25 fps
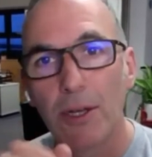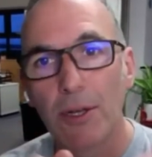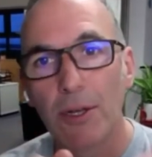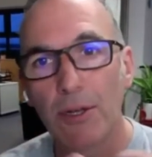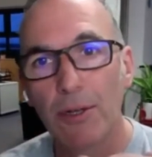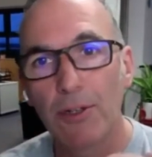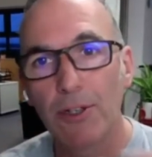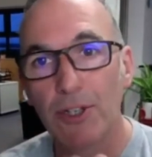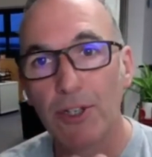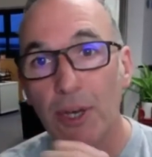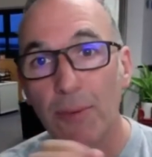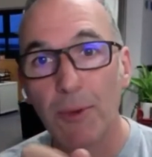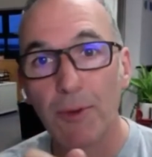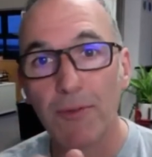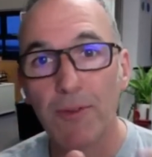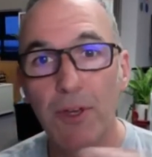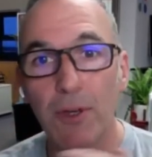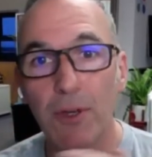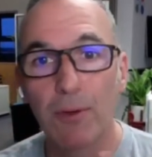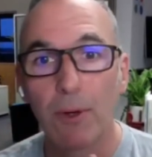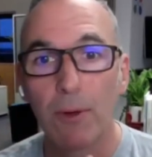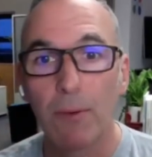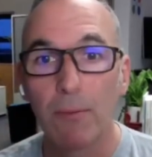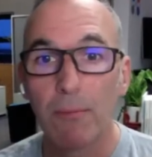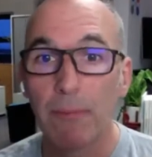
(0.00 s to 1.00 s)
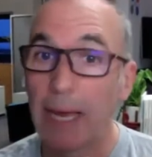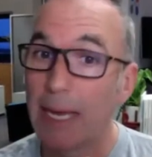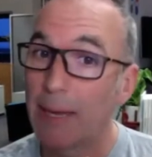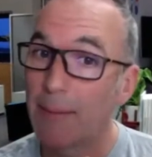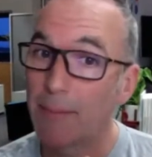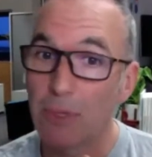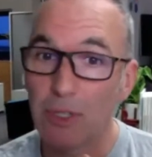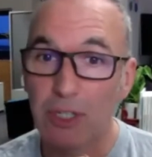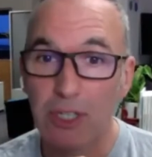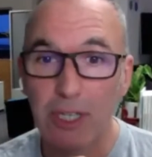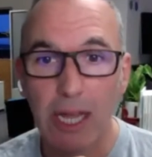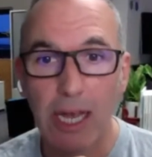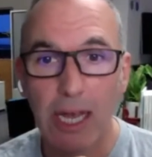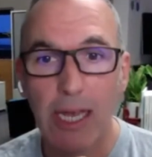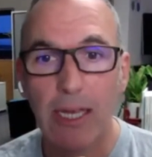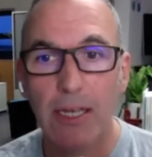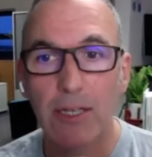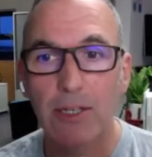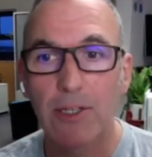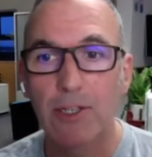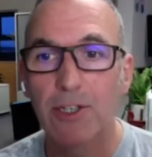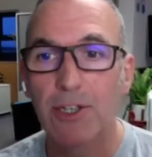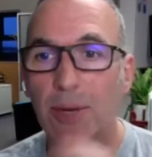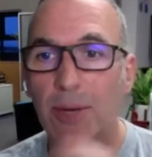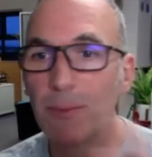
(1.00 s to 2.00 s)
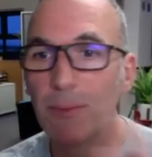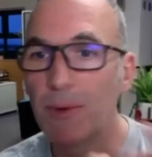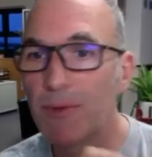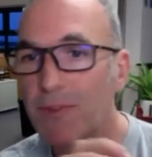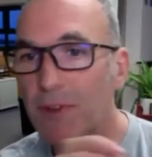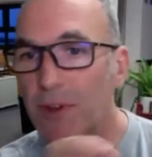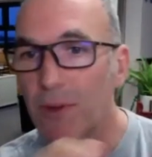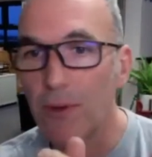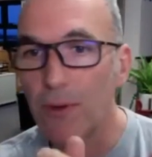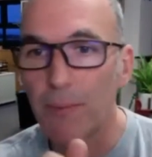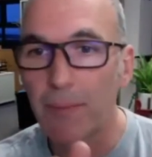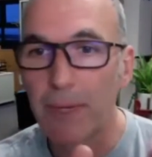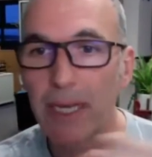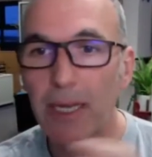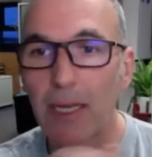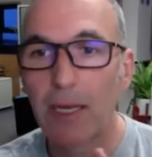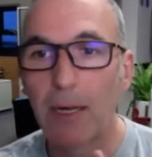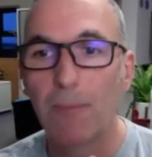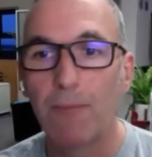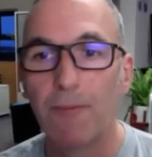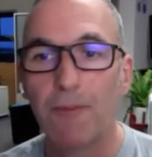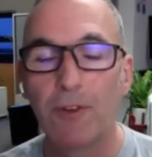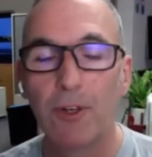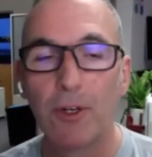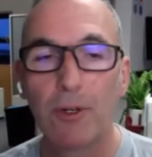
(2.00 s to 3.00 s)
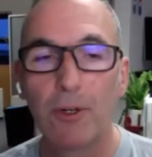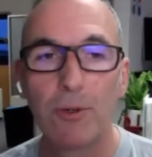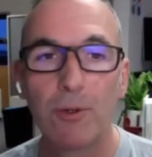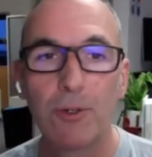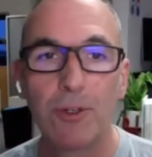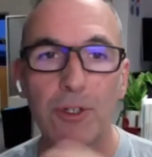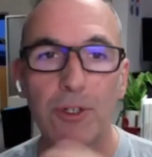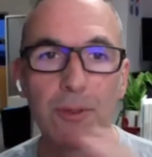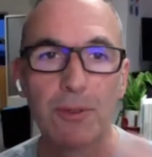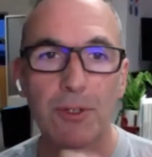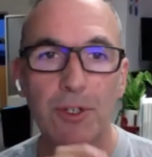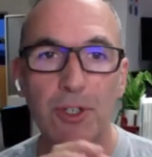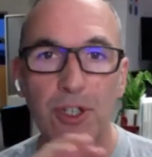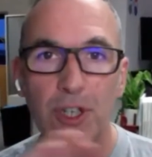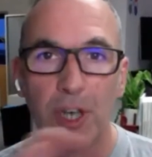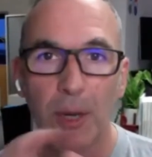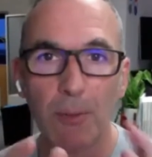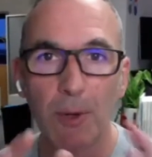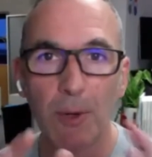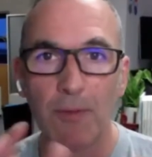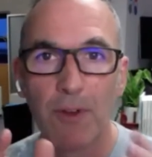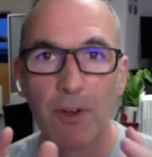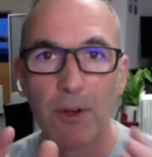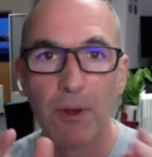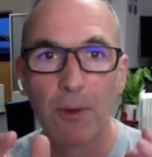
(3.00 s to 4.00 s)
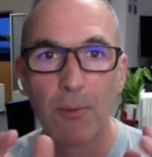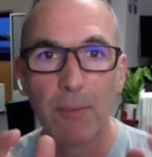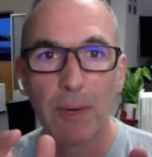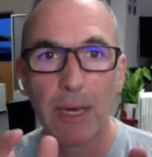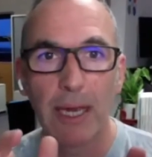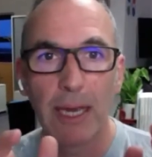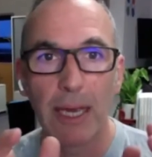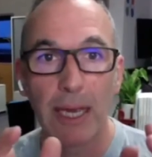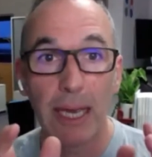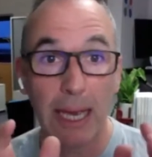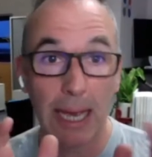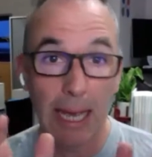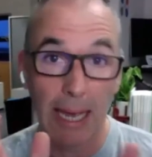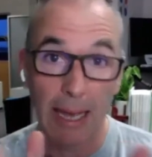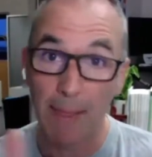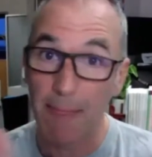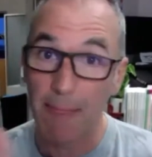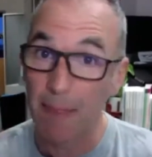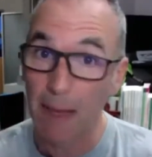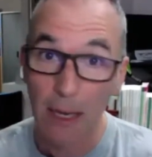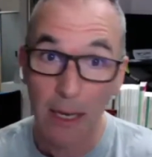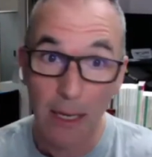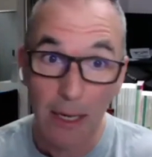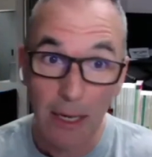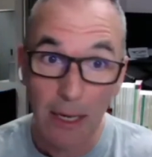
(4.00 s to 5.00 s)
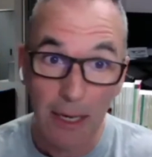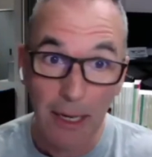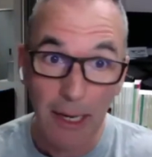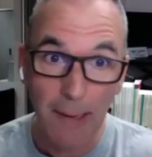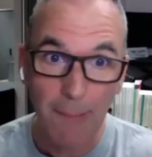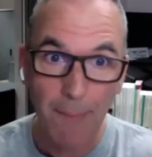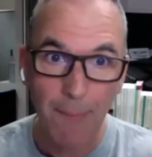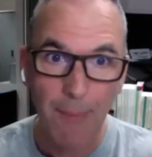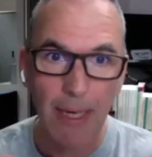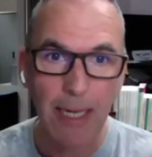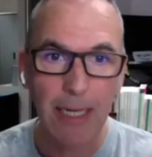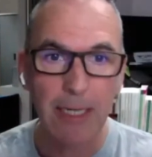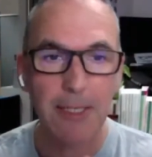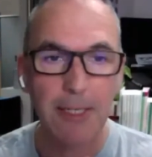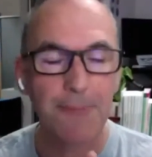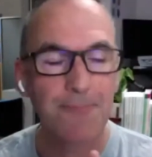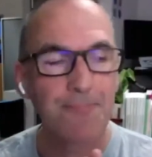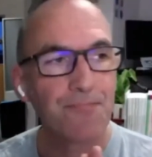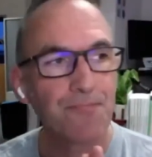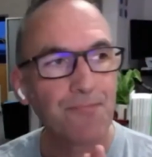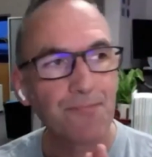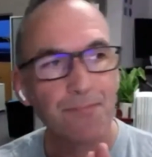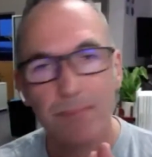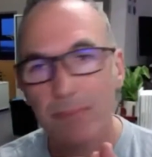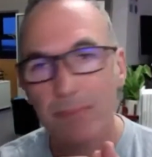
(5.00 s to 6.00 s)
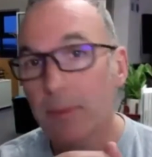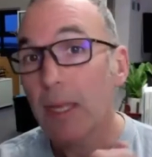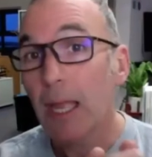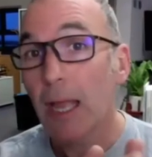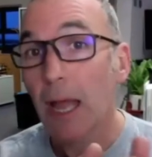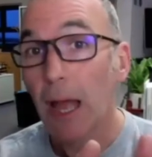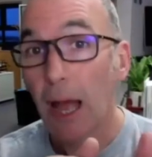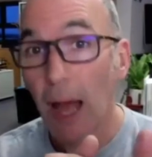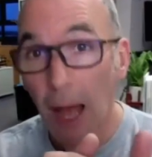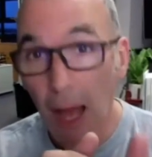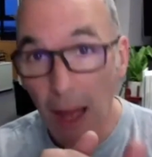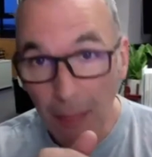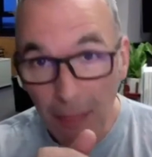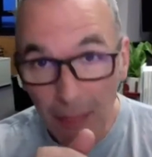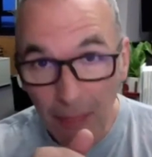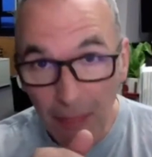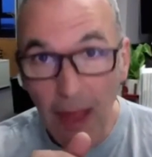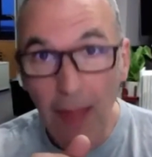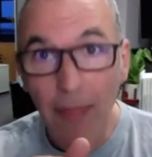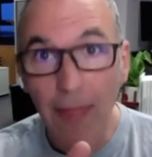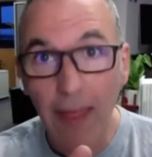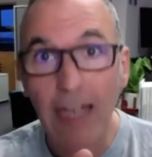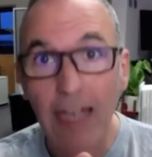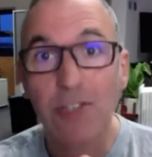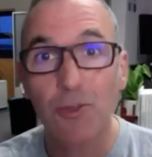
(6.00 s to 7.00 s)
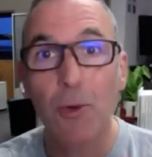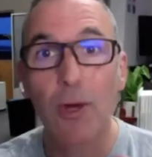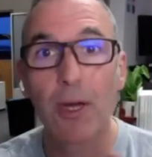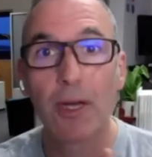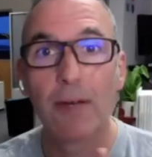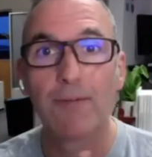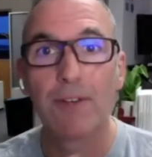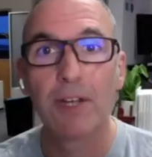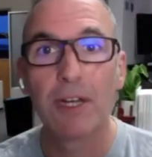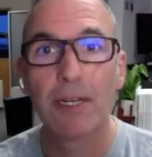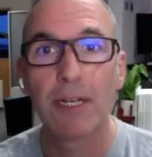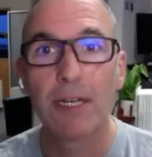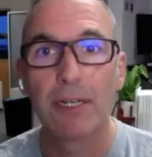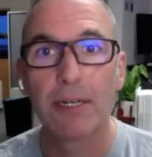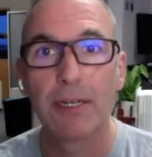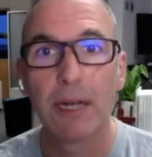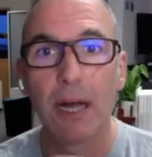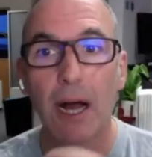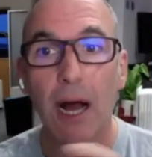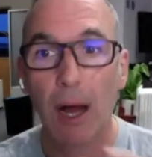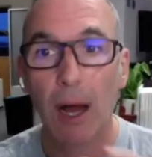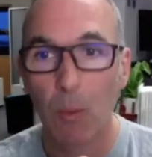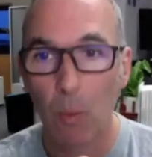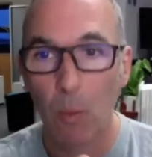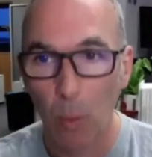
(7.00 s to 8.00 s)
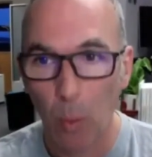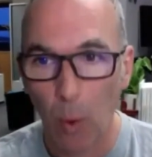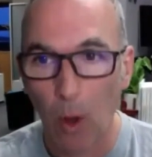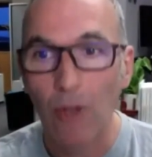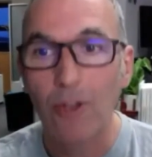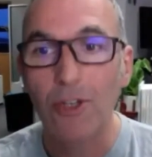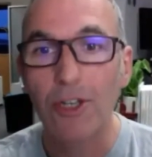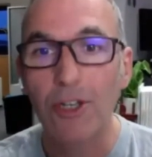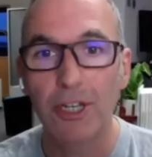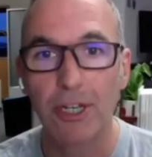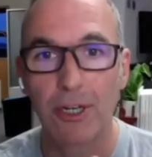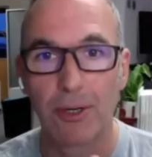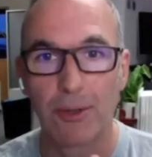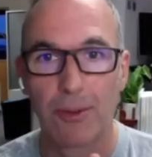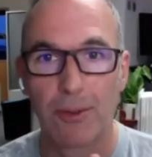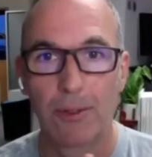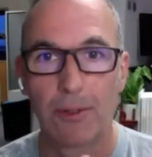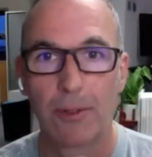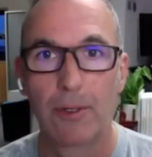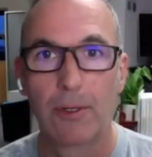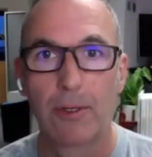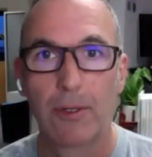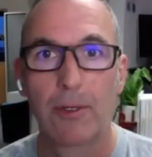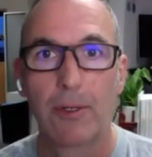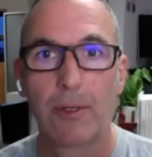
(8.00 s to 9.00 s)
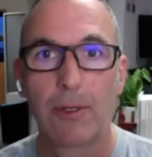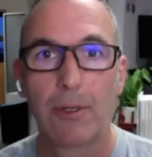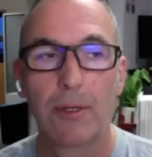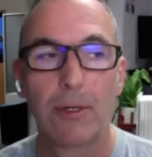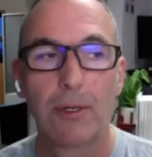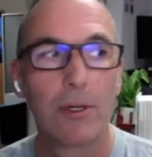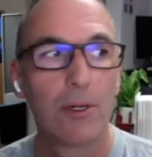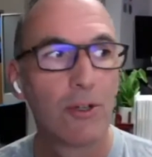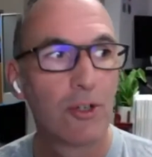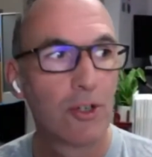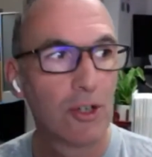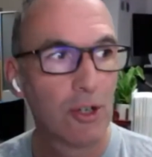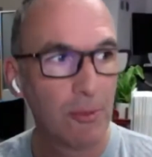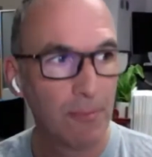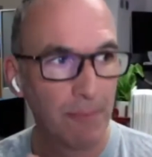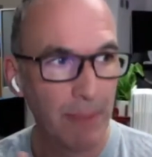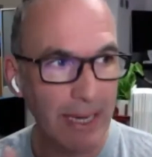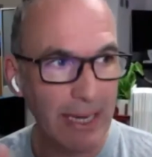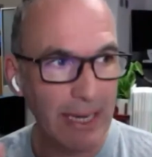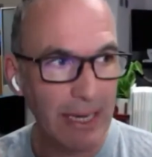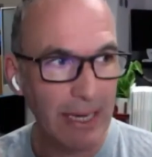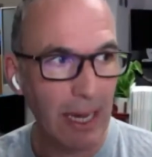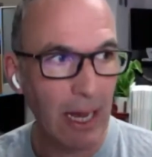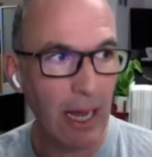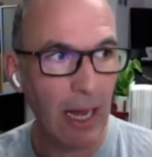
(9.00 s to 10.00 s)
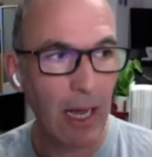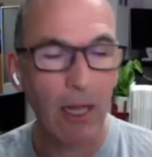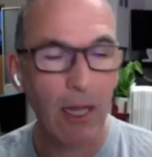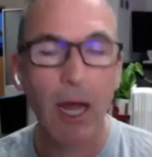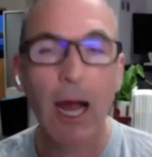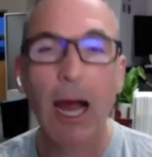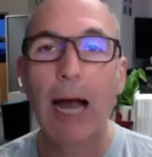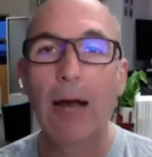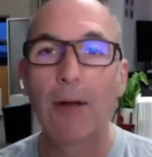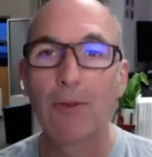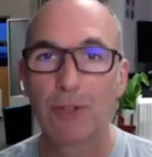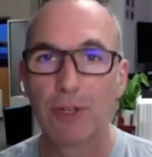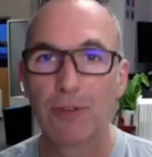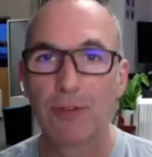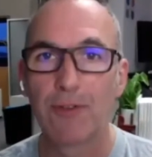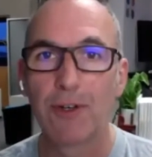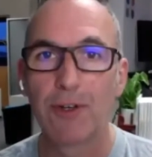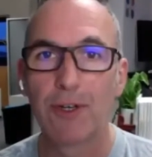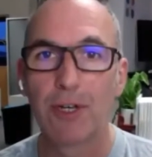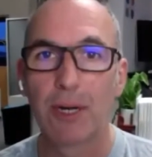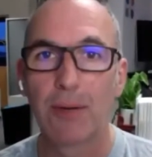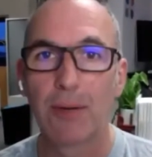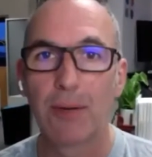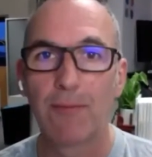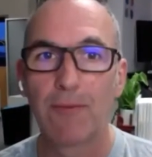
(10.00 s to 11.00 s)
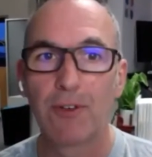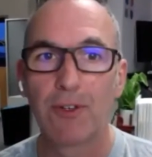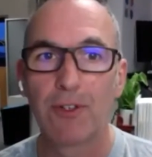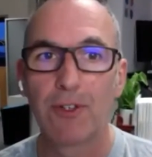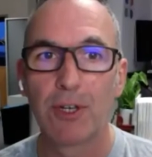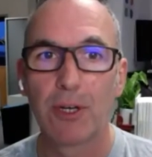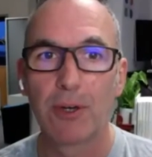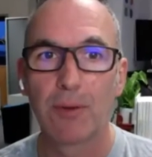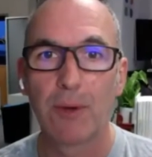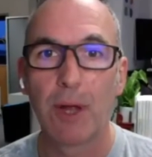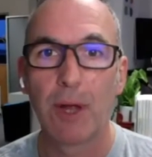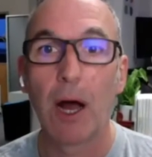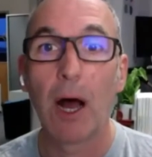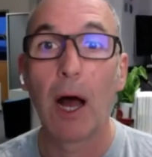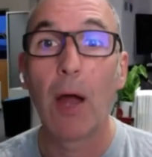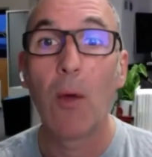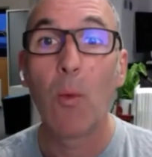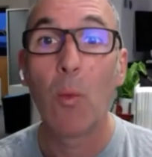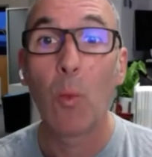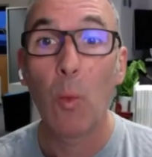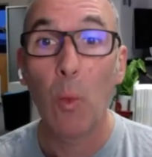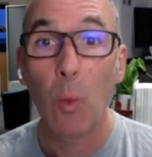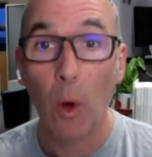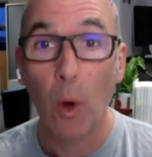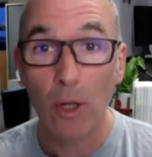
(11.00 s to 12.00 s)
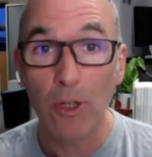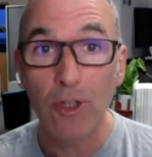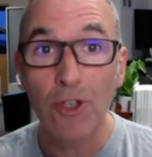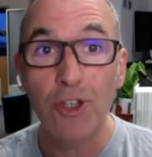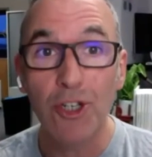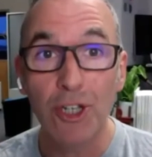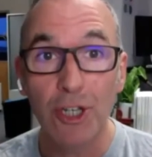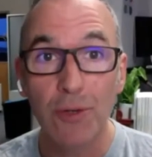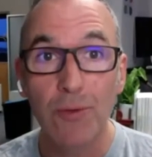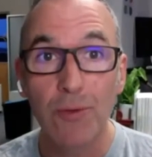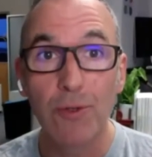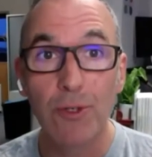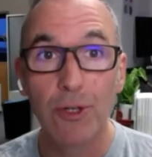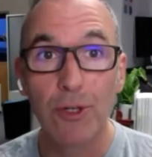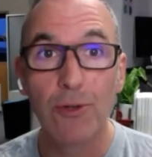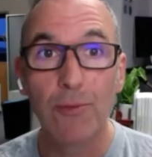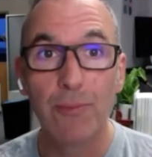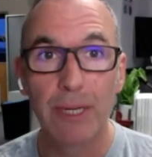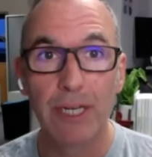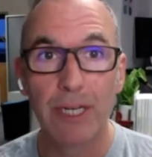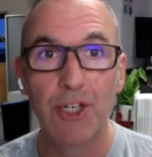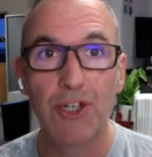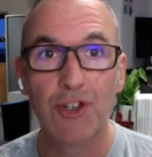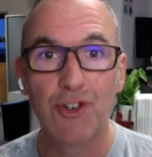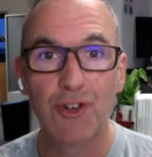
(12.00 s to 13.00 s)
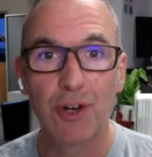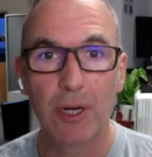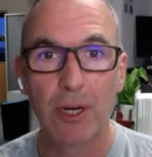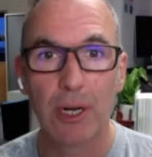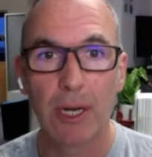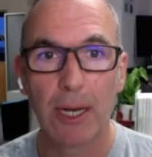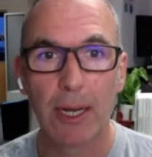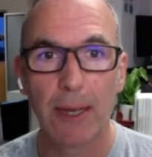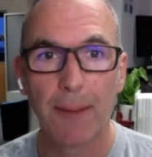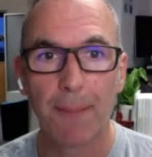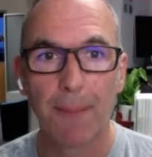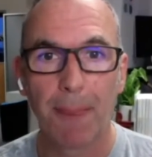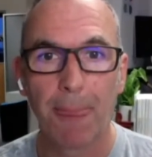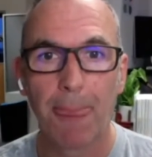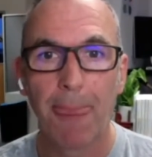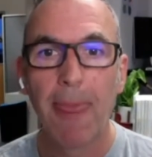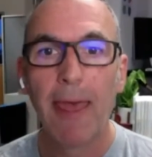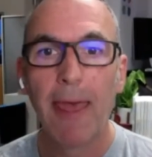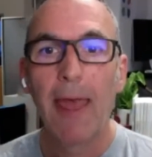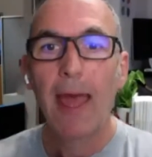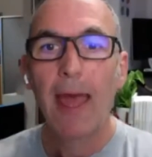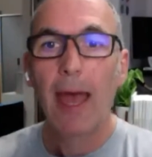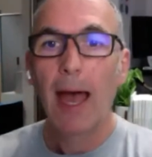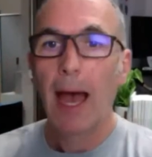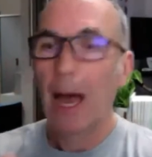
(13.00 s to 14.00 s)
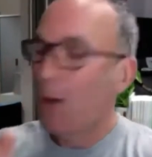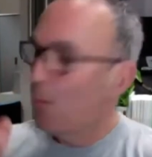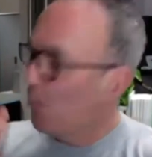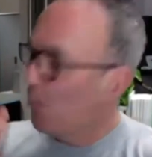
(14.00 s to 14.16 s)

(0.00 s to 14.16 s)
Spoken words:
some of you will make mistakes, some of you will be confused, some of you will be in the learning pit. And that's why I've done it. I want you to be out of your comfort zone. I want you to be struggling. And